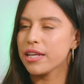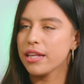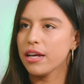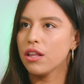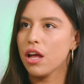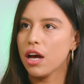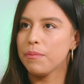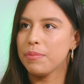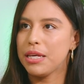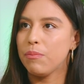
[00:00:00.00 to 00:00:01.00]
think a lot
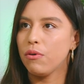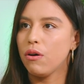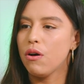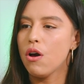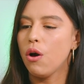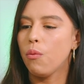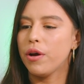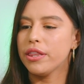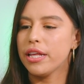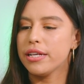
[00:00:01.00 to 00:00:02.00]
of people,
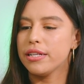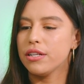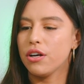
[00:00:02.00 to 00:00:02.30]
when they